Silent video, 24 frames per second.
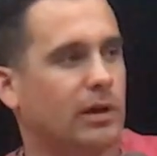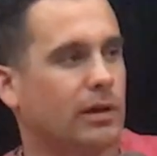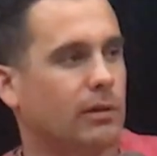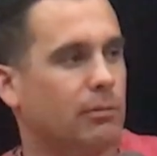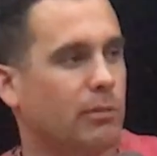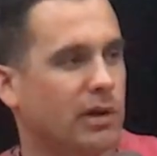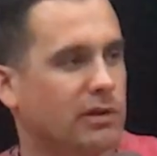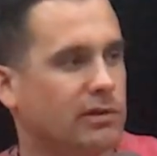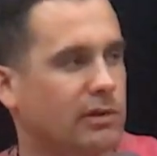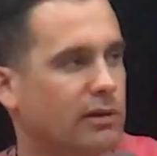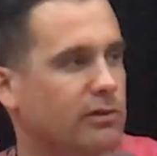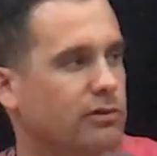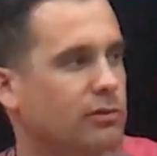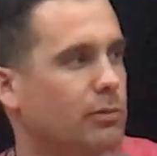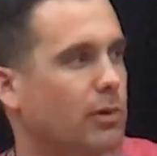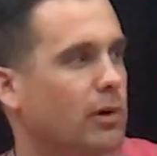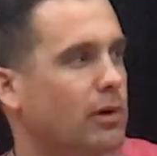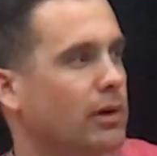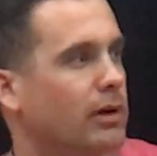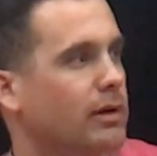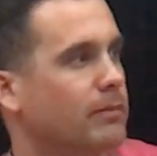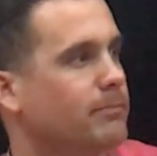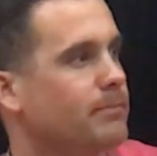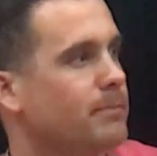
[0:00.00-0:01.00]
in my
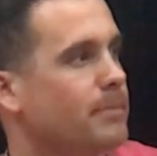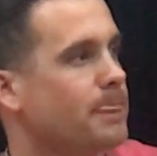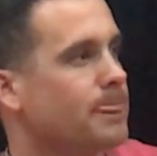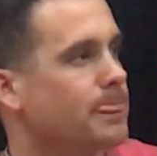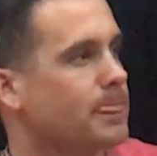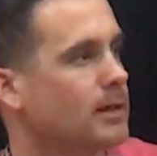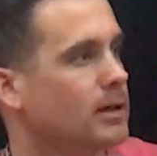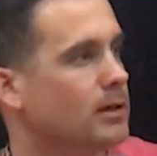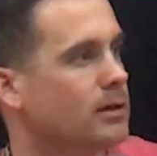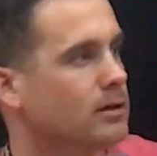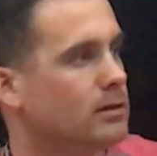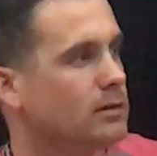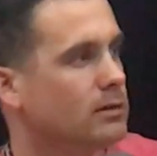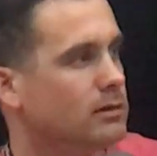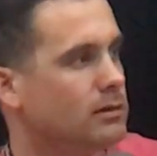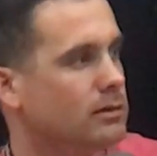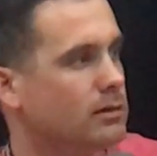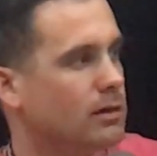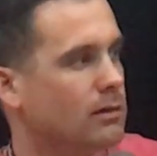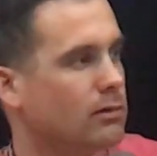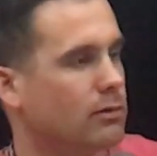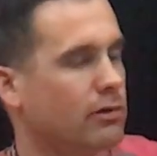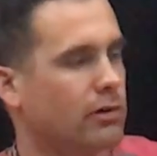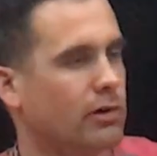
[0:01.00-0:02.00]
testimony
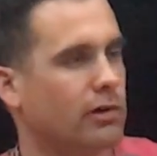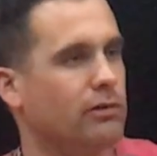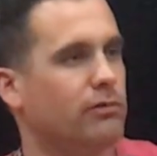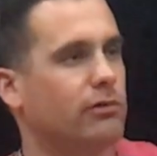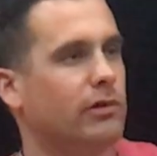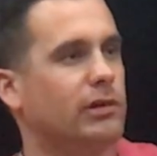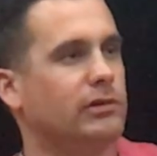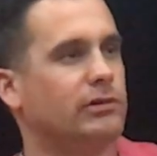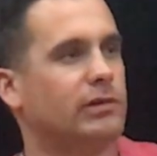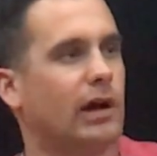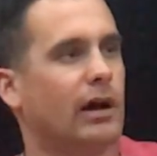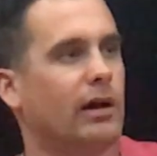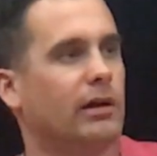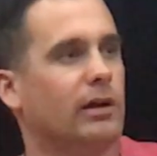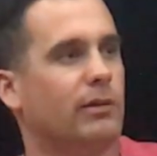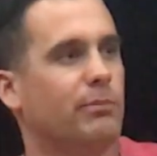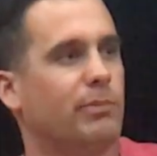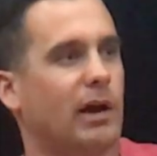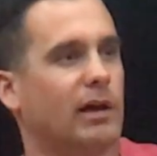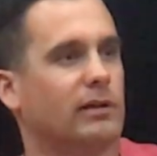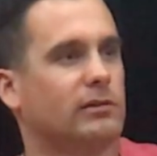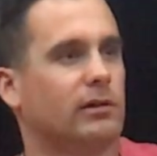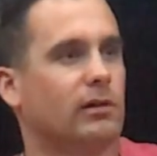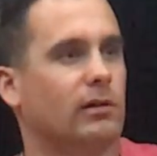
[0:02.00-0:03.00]
that will really reach out and
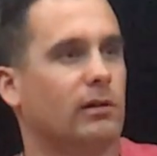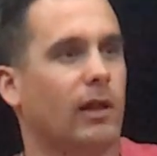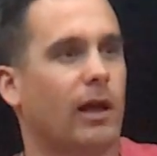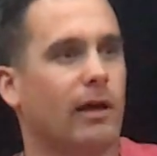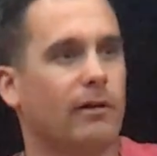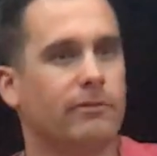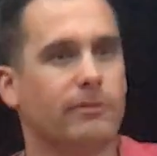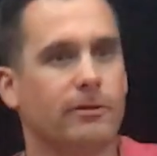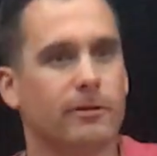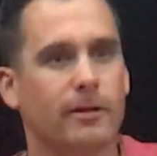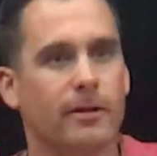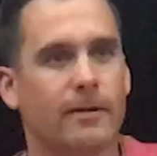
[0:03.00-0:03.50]
impact their life.